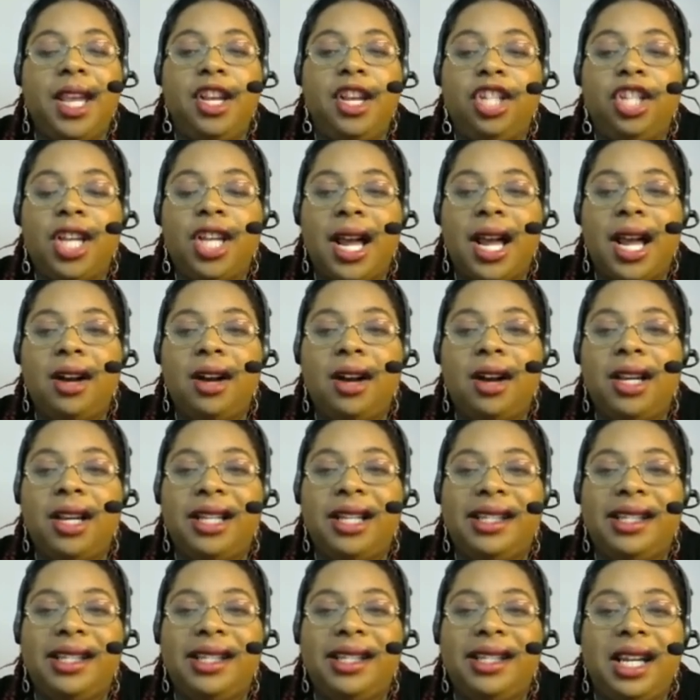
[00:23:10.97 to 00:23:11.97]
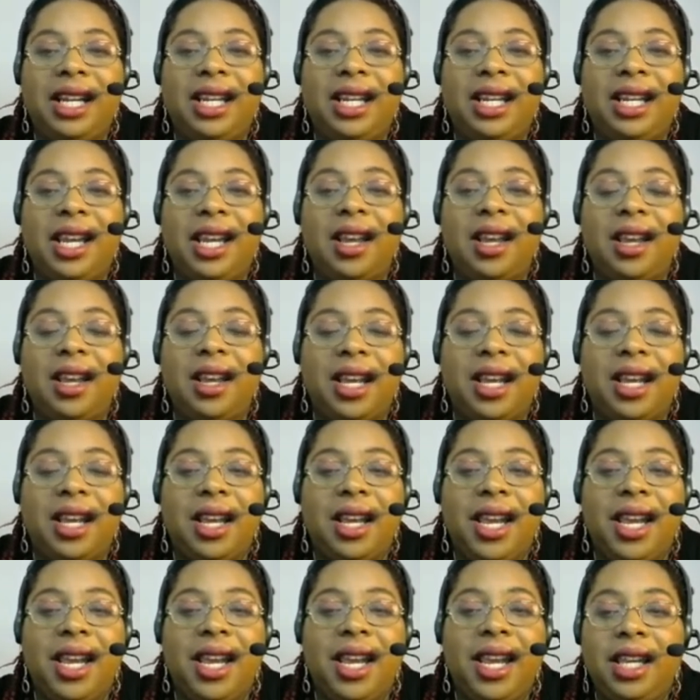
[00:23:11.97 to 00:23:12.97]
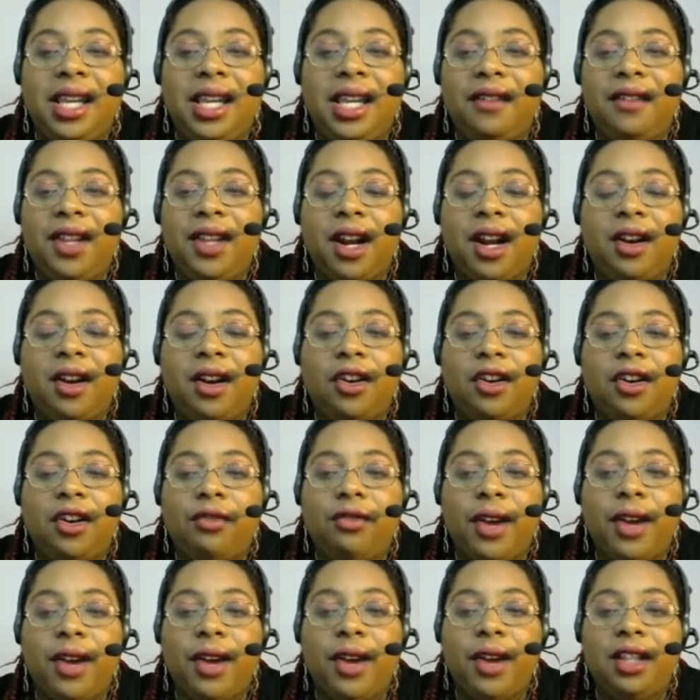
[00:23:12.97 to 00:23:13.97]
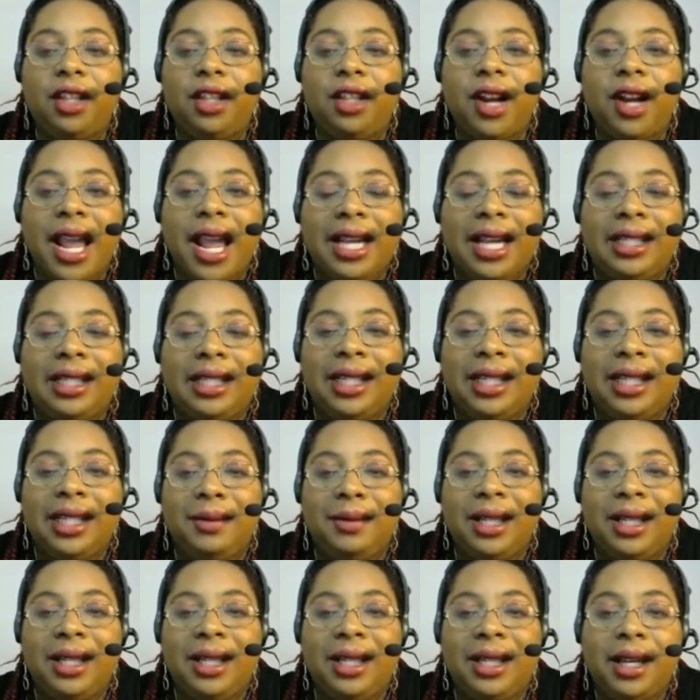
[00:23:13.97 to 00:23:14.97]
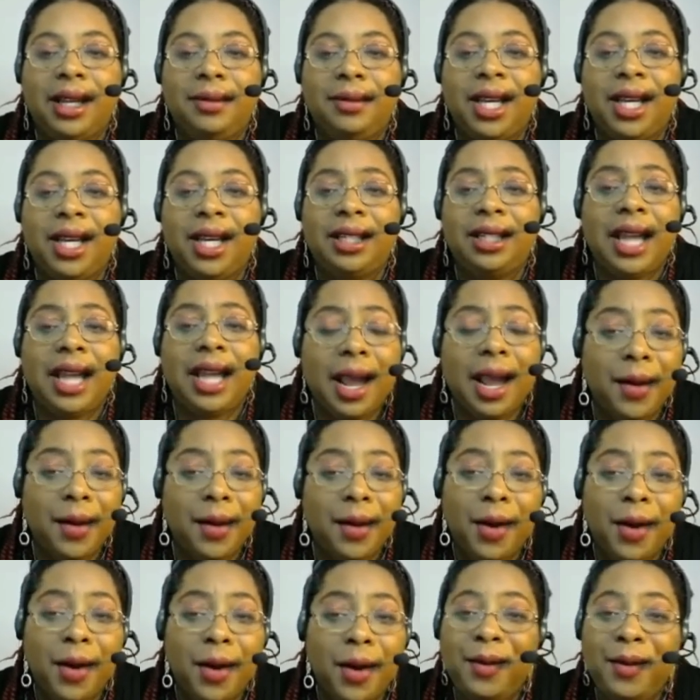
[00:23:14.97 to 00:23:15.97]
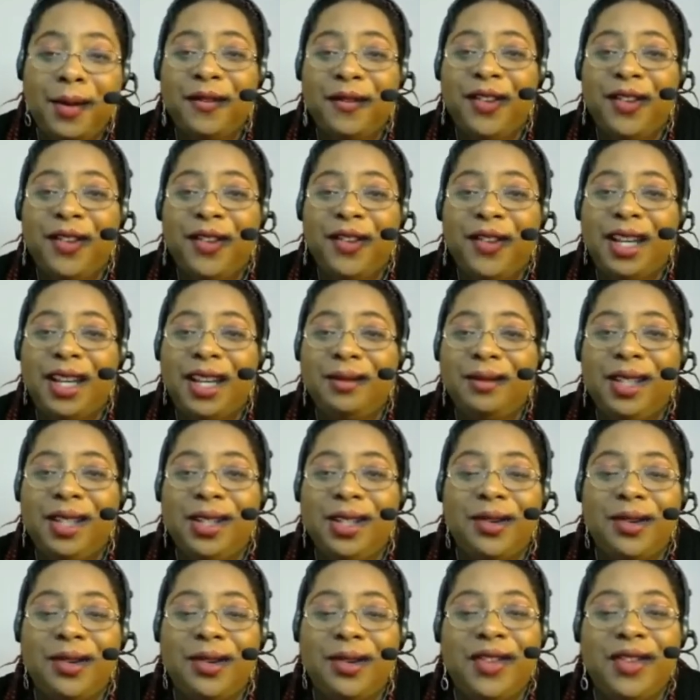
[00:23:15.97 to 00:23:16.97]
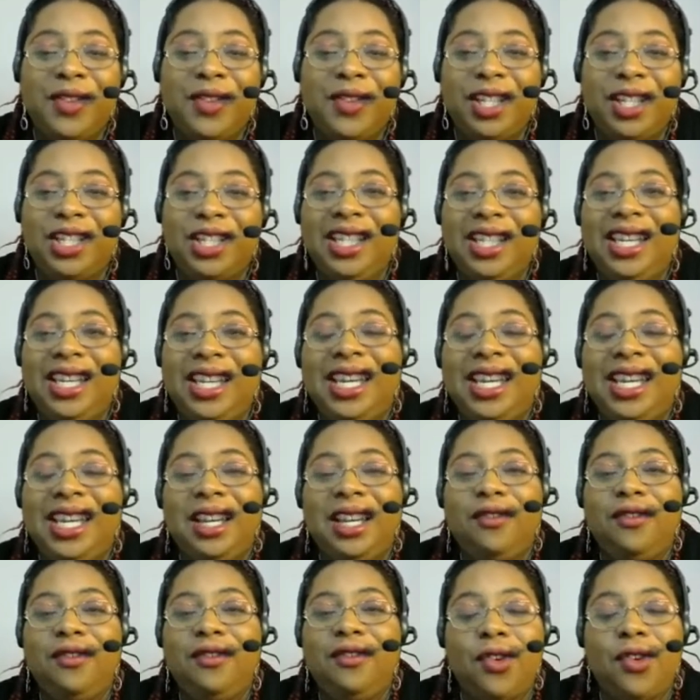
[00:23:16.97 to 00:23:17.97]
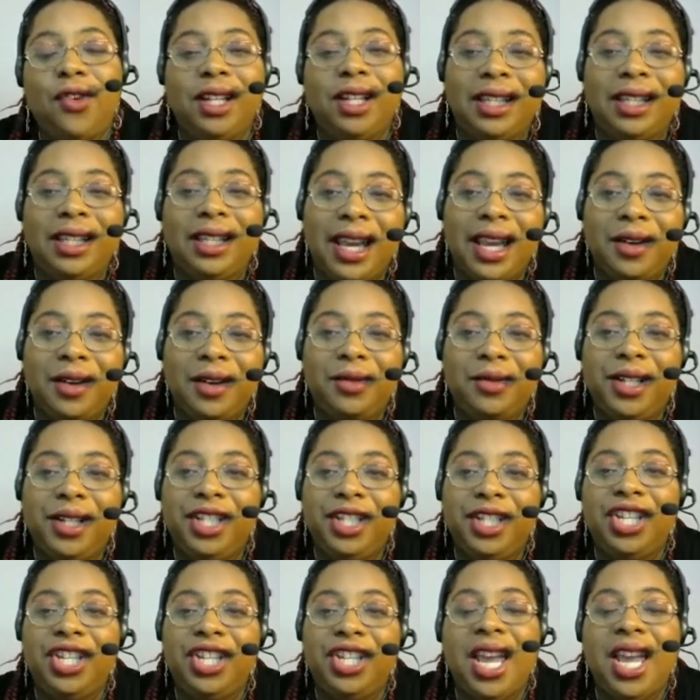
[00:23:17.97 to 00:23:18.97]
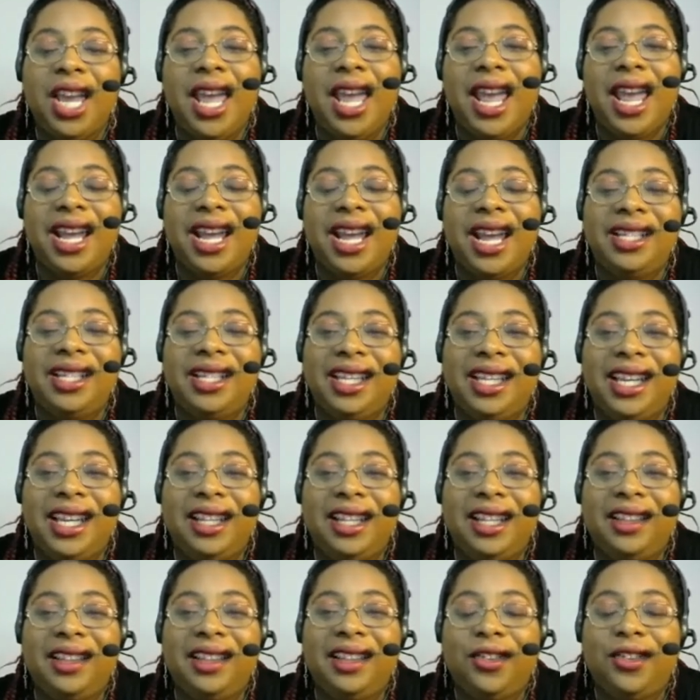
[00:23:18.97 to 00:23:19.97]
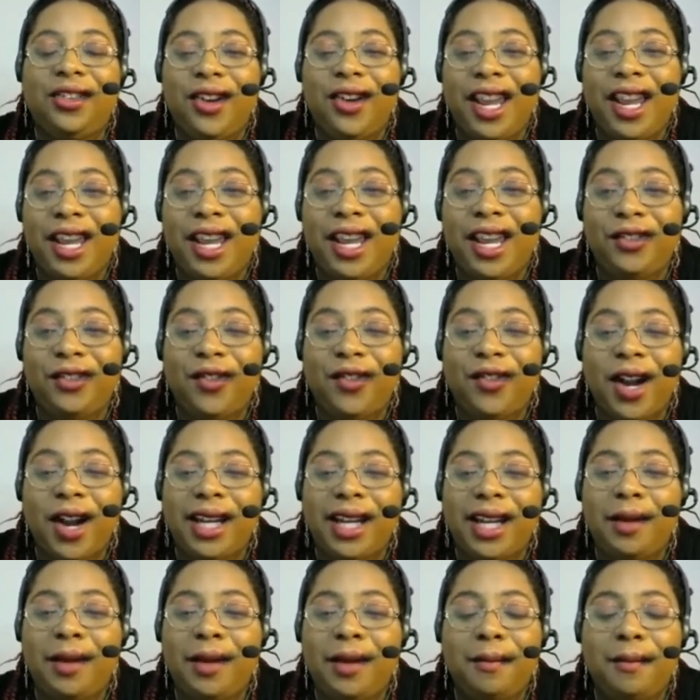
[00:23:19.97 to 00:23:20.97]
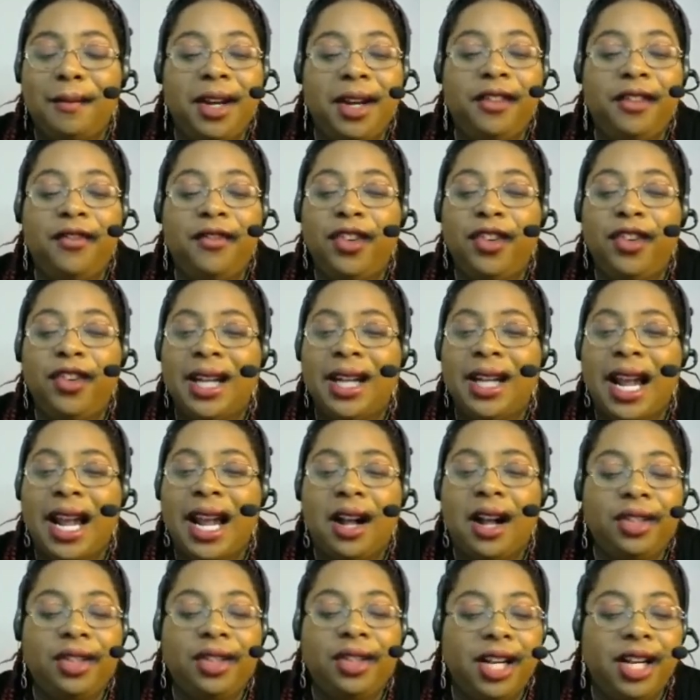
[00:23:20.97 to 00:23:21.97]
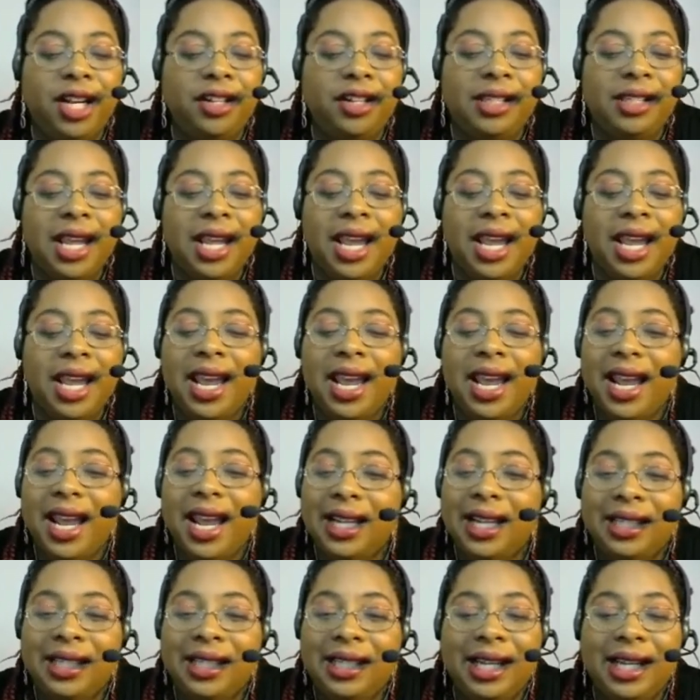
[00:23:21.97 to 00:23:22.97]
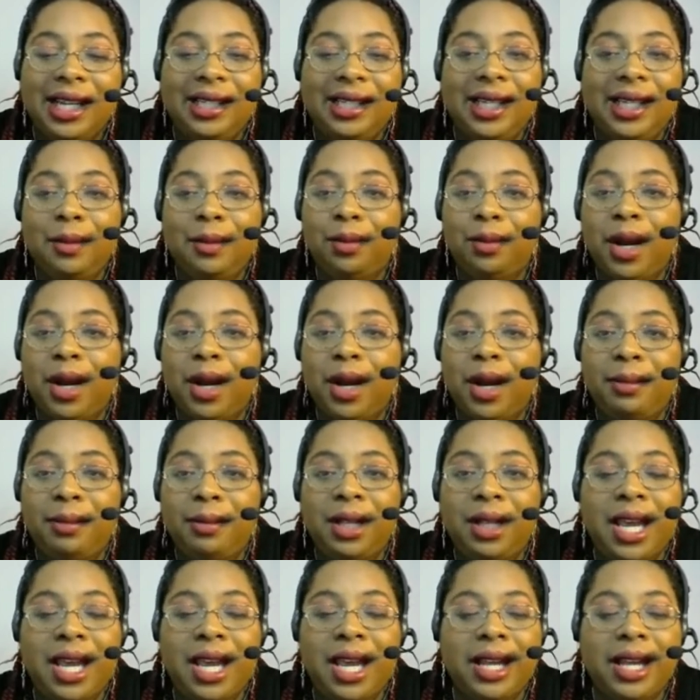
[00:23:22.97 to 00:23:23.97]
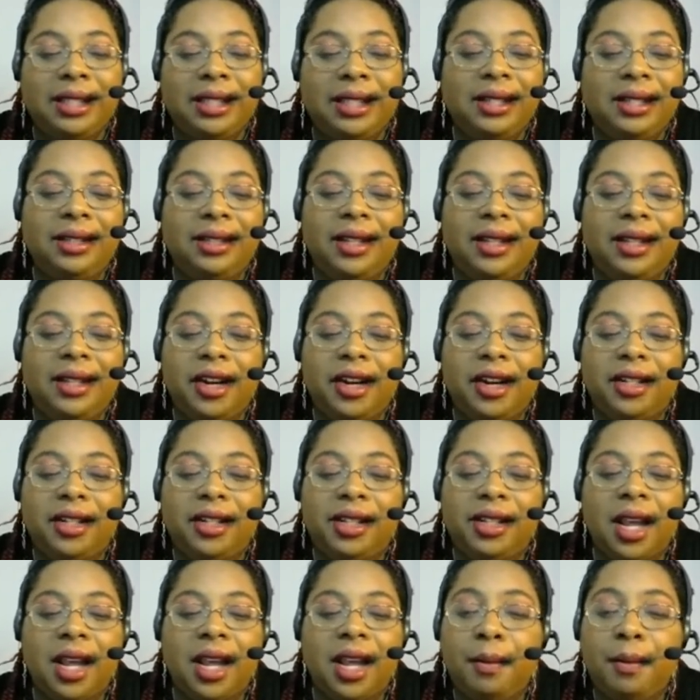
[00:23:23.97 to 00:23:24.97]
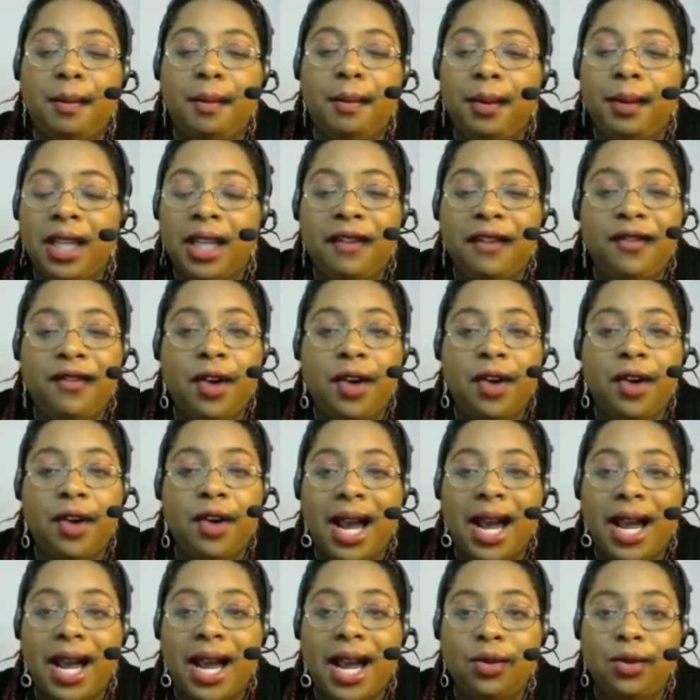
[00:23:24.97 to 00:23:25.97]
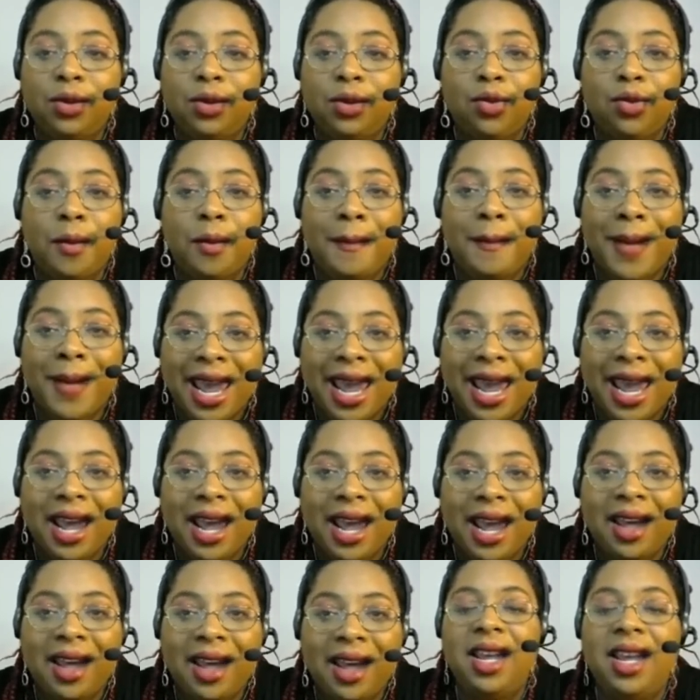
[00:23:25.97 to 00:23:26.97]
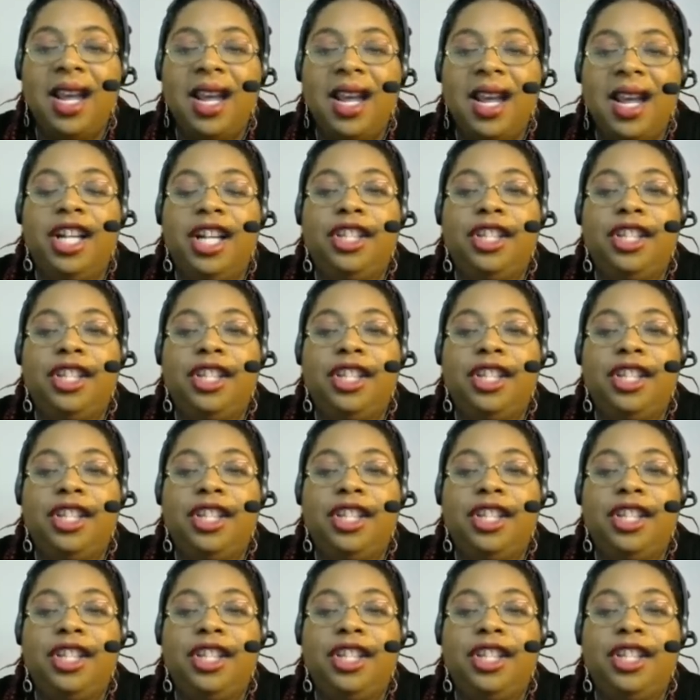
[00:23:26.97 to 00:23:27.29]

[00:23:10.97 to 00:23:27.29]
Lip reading: Your child can study any of their regular academic subjects. I'm hoping for them to eventually get foreign language and to get creative writing, but for now there's SAT prep classes, there's upper level high school math.